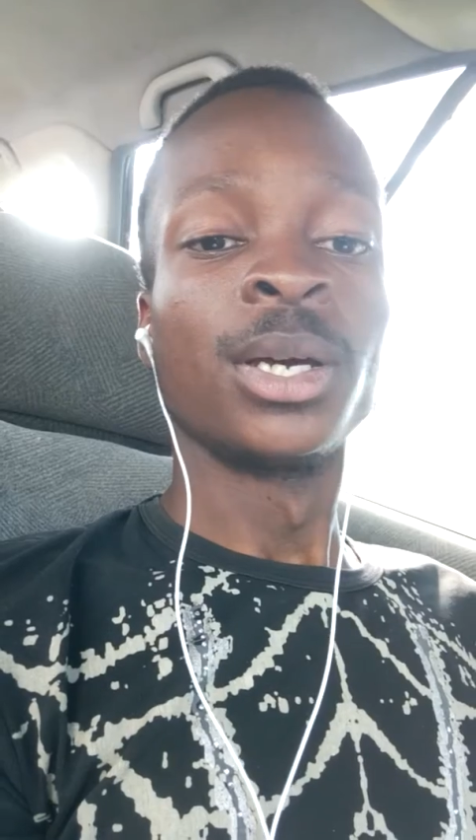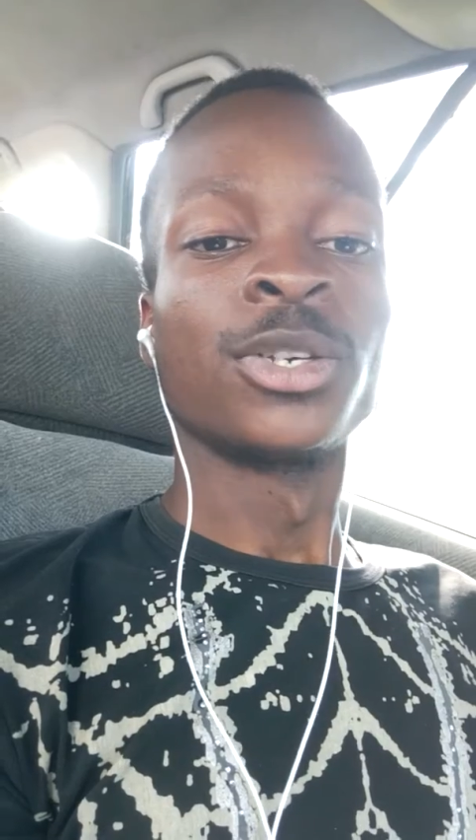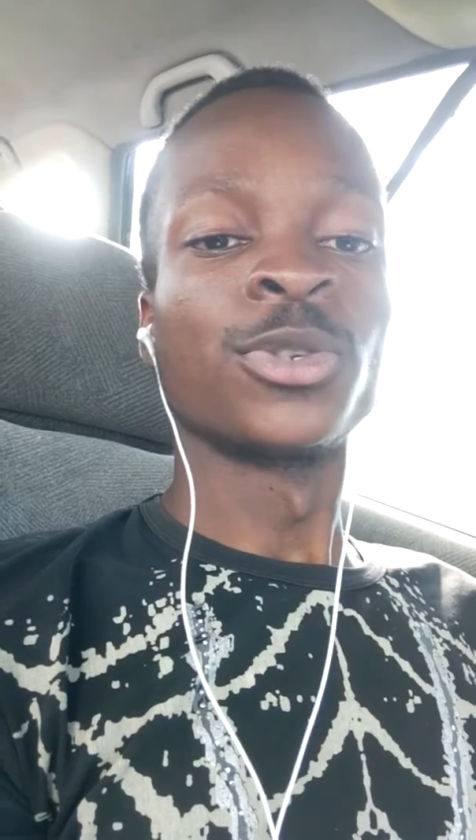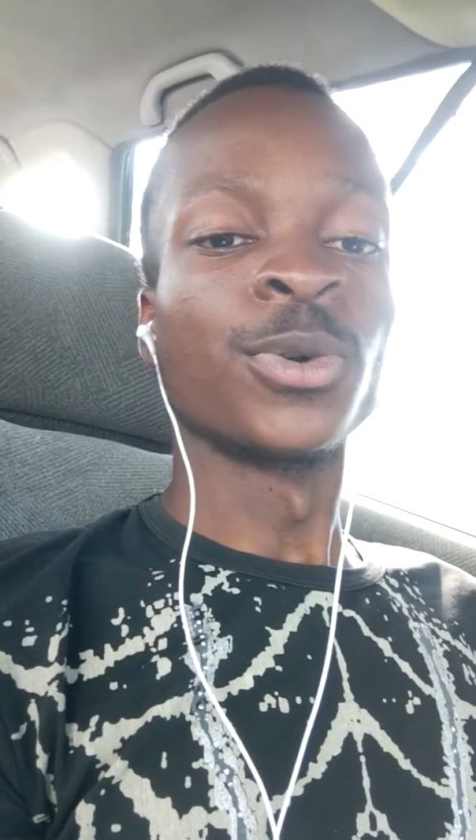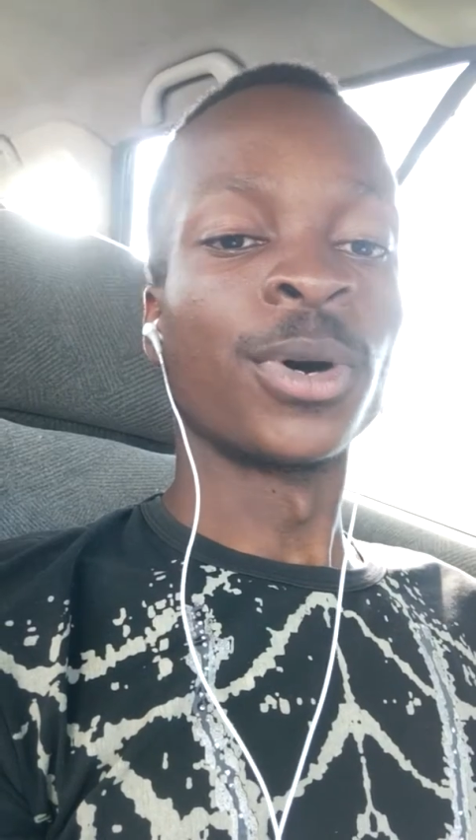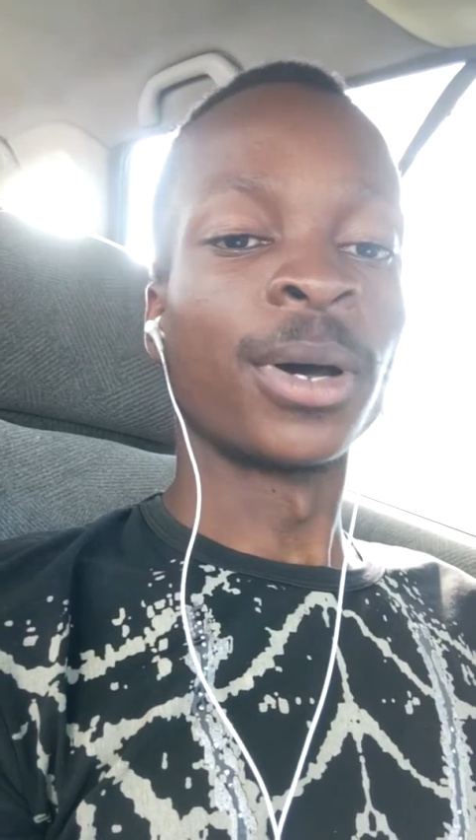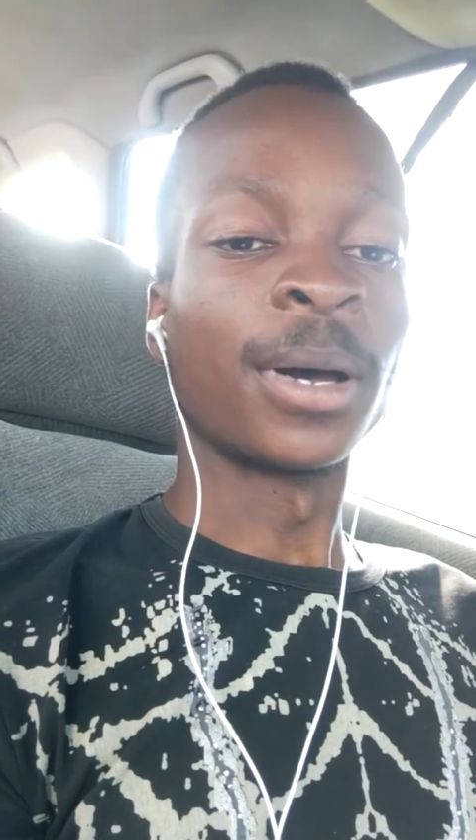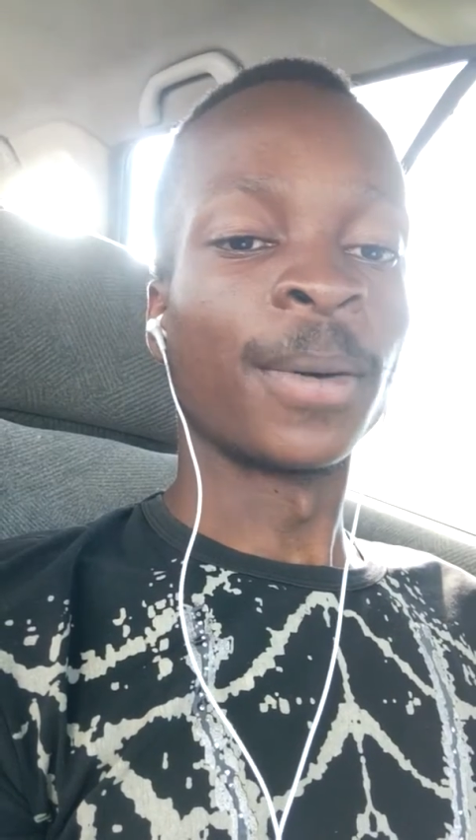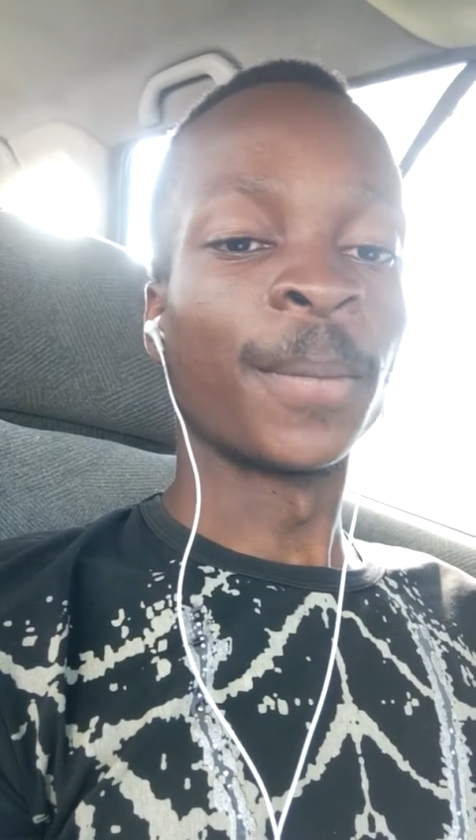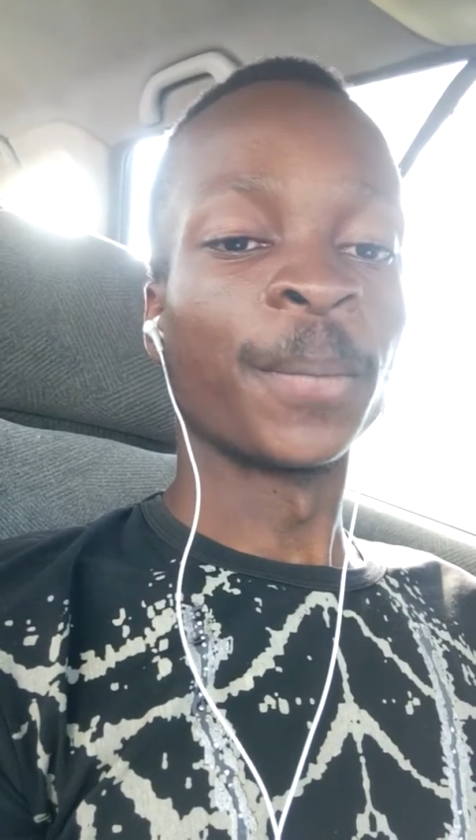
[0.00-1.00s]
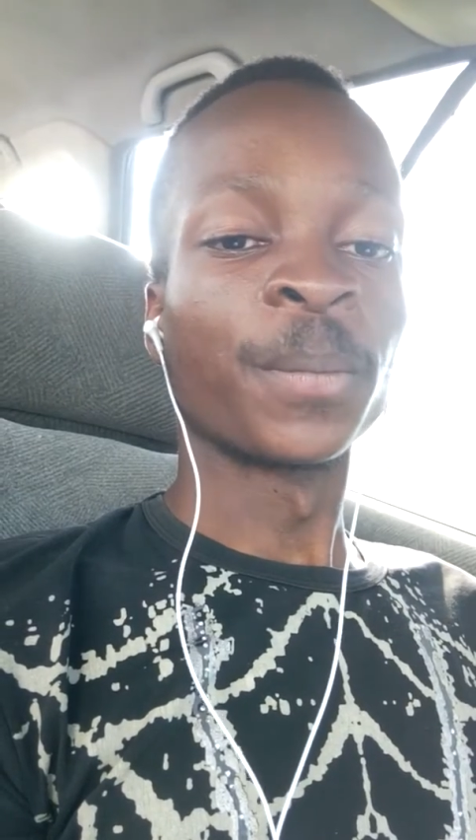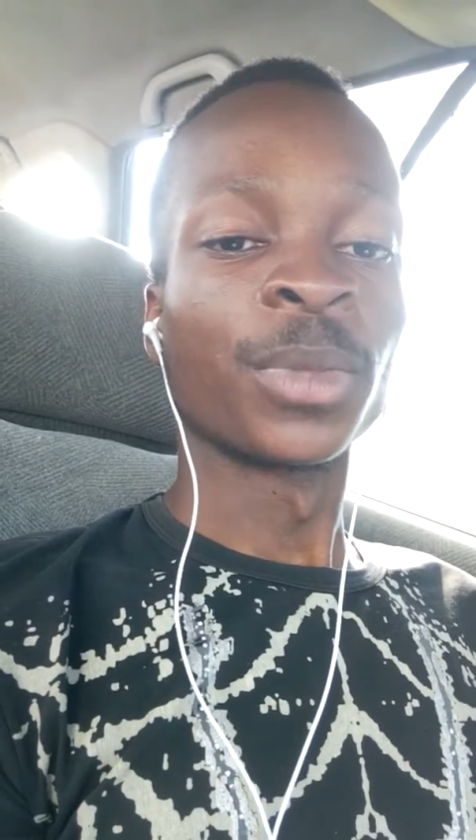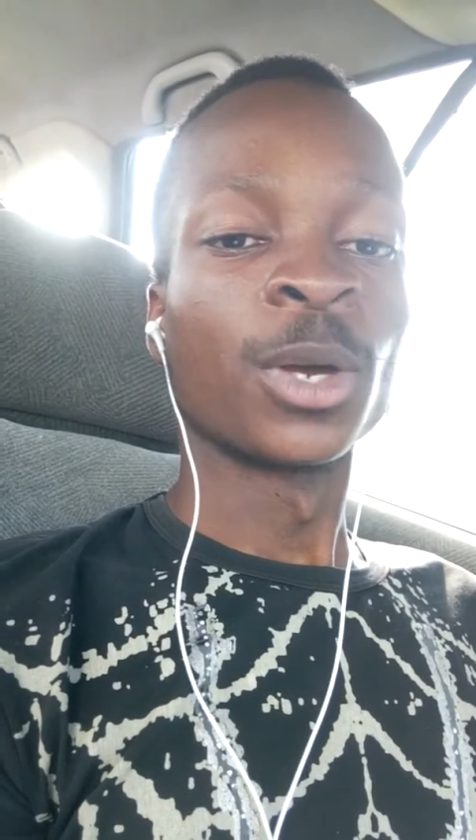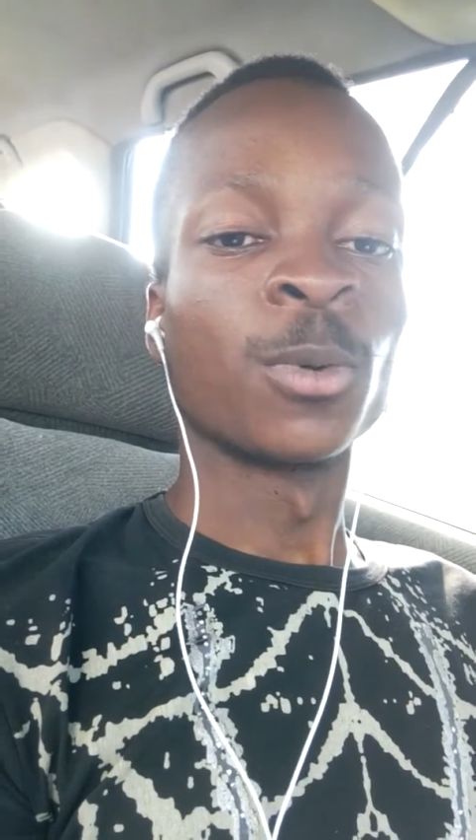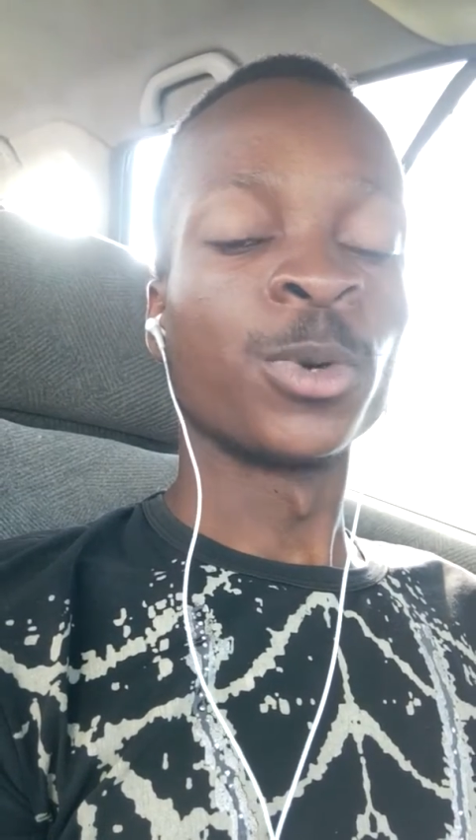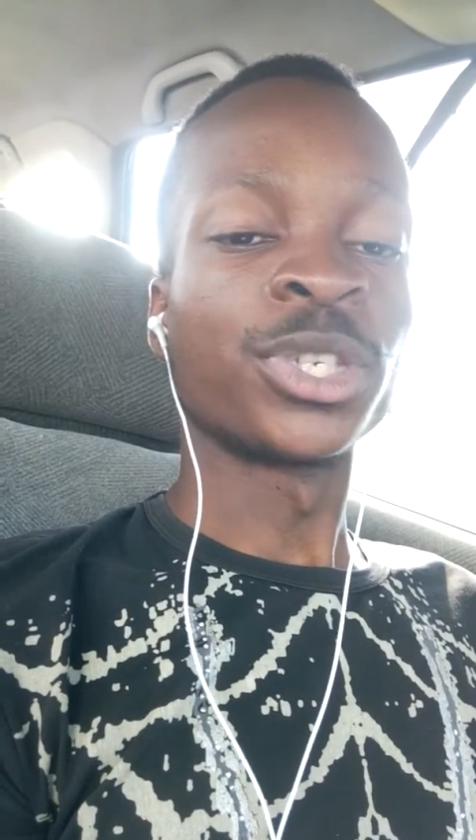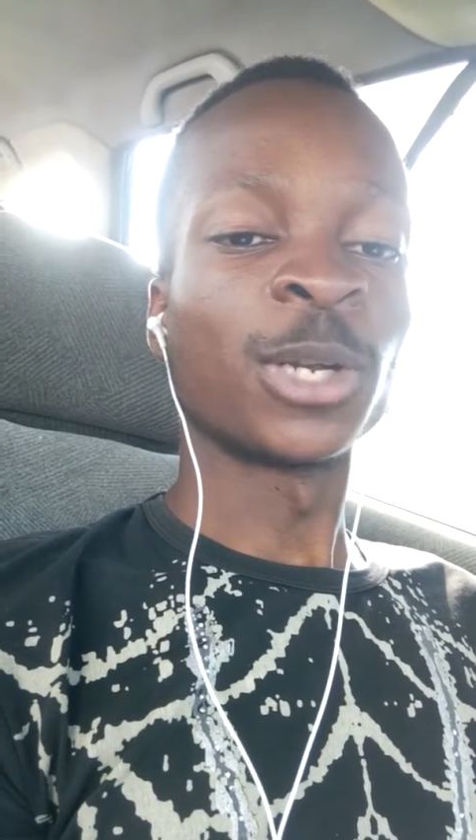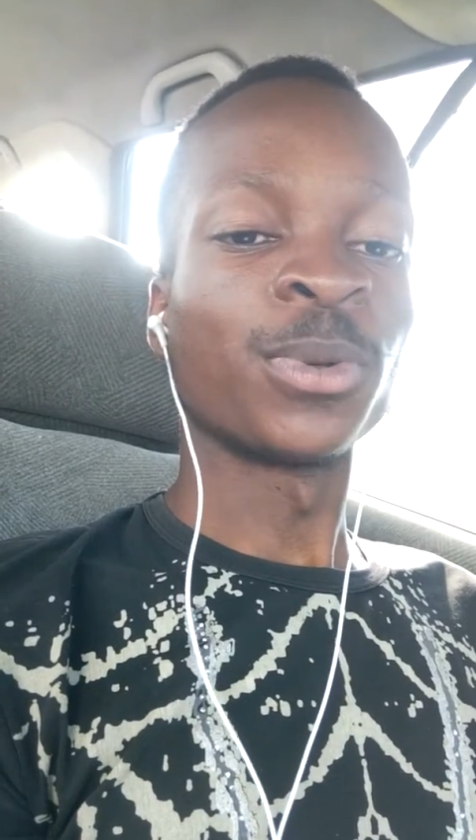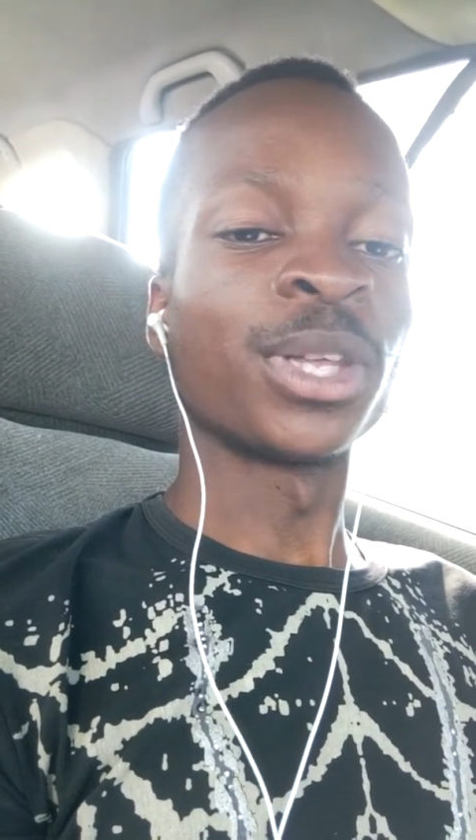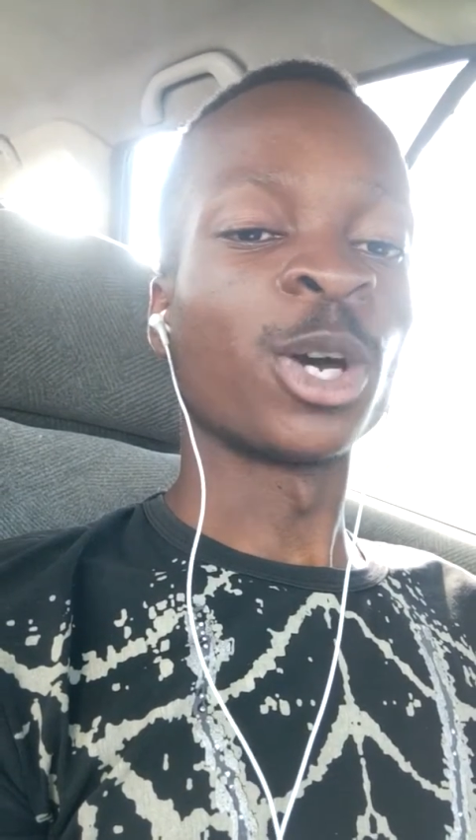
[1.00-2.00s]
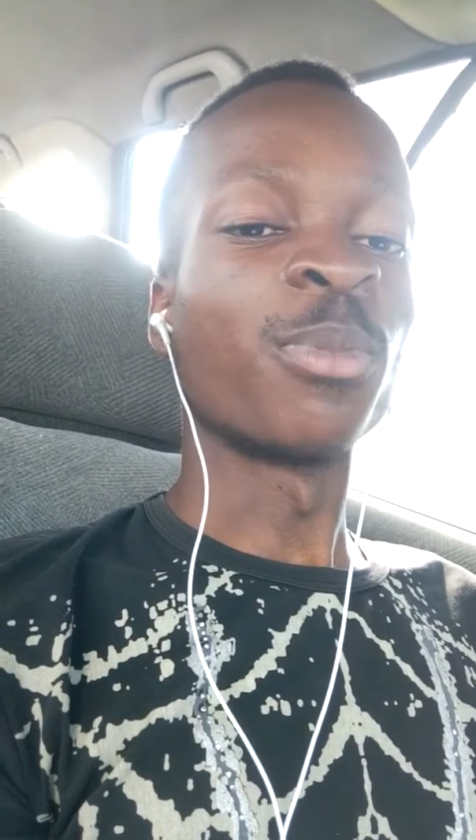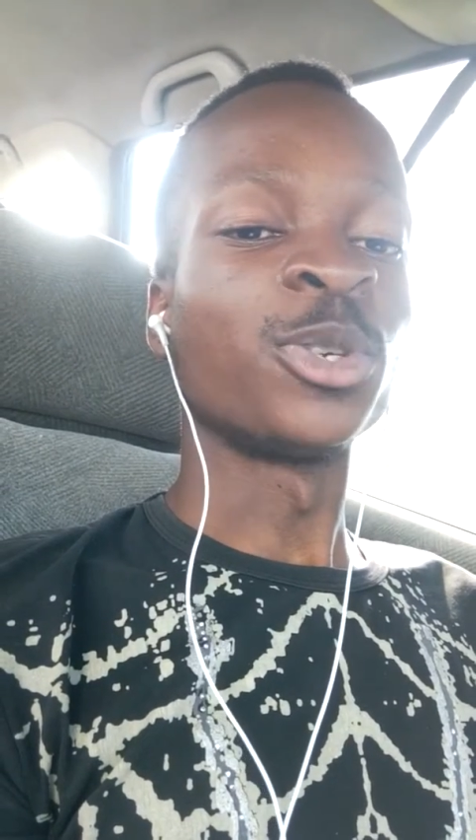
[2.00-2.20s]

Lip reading: So we'll start with the elbow